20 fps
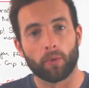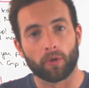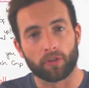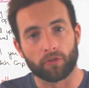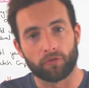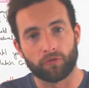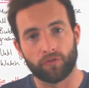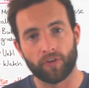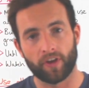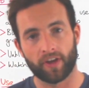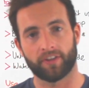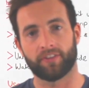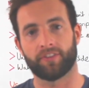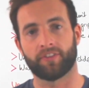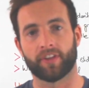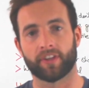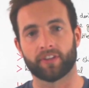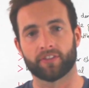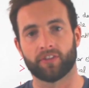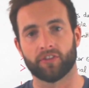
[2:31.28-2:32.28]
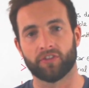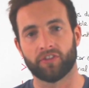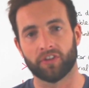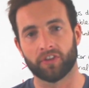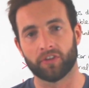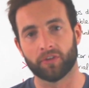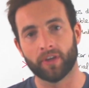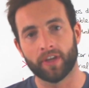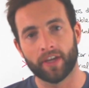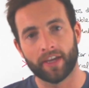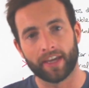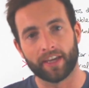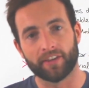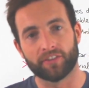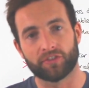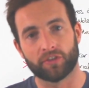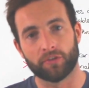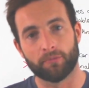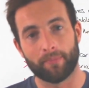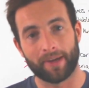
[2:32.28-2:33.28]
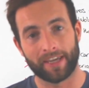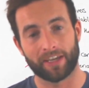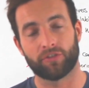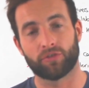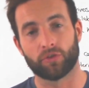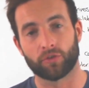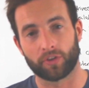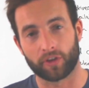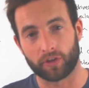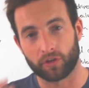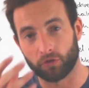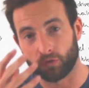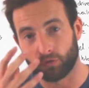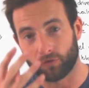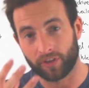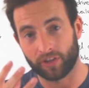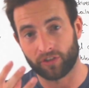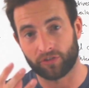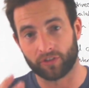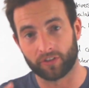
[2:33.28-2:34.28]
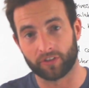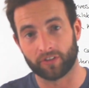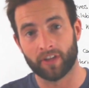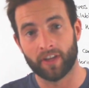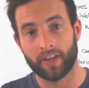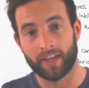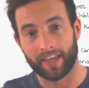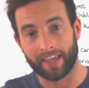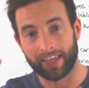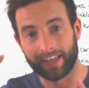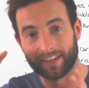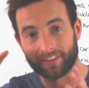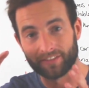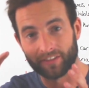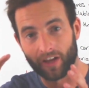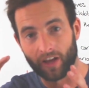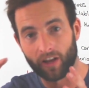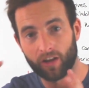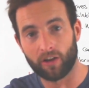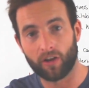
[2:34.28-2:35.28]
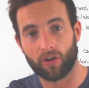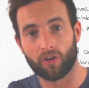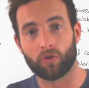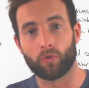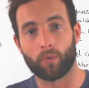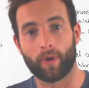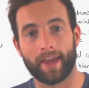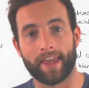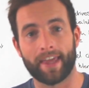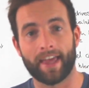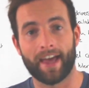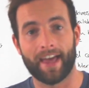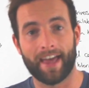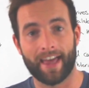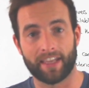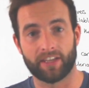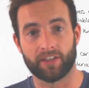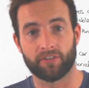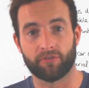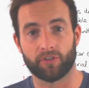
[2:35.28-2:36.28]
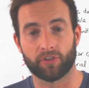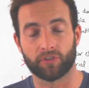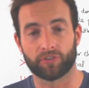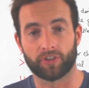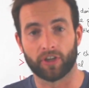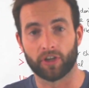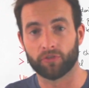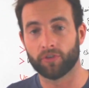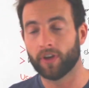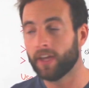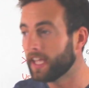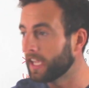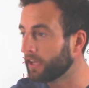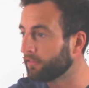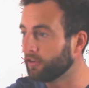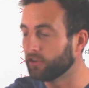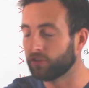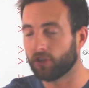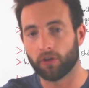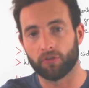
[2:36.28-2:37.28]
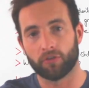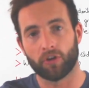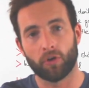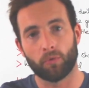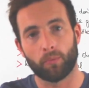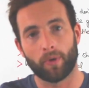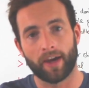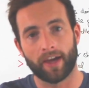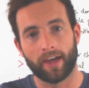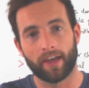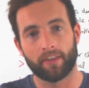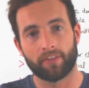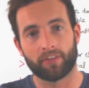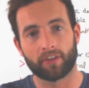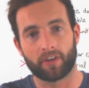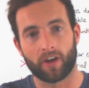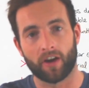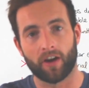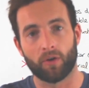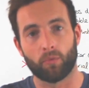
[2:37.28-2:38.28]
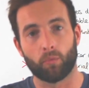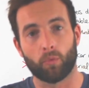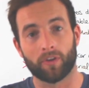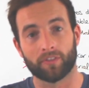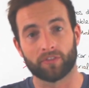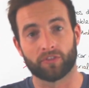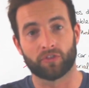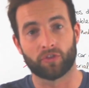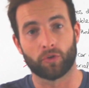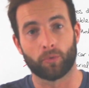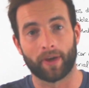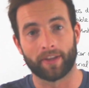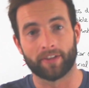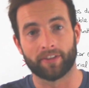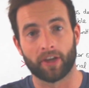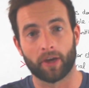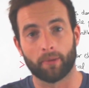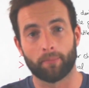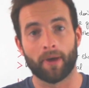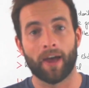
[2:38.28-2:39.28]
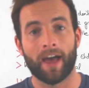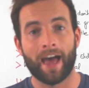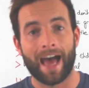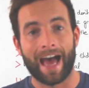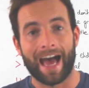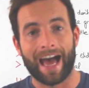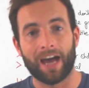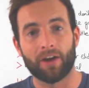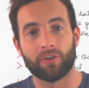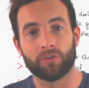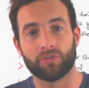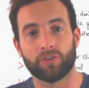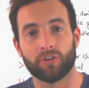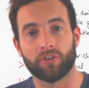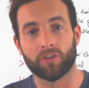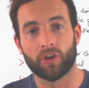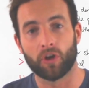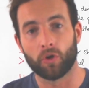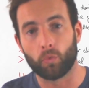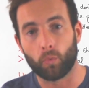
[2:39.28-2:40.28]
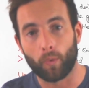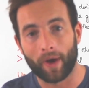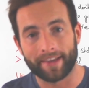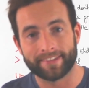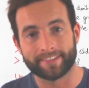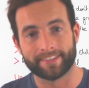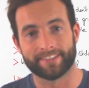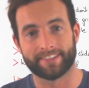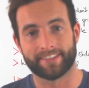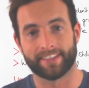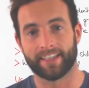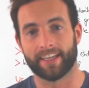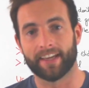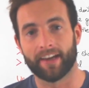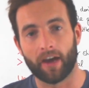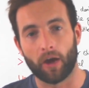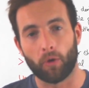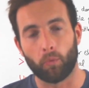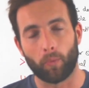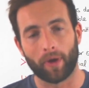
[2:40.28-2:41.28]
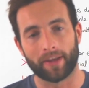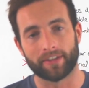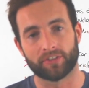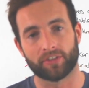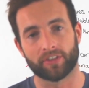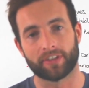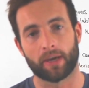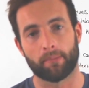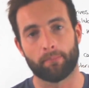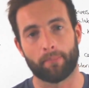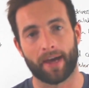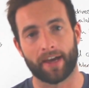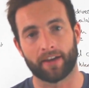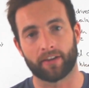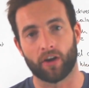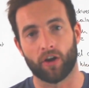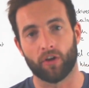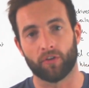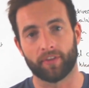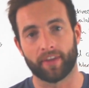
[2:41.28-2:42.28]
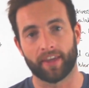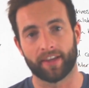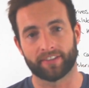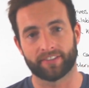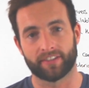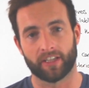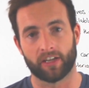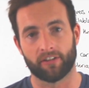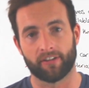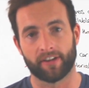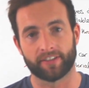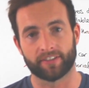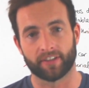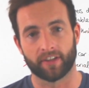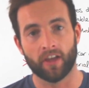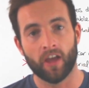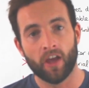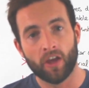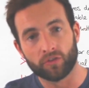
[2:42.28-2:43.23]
Well, the first thing to do is to make sure that your vision is a long way ahead of yourself. If you don't know where the car wants to end up, how do you know where to steer and when to get back on the accelerator?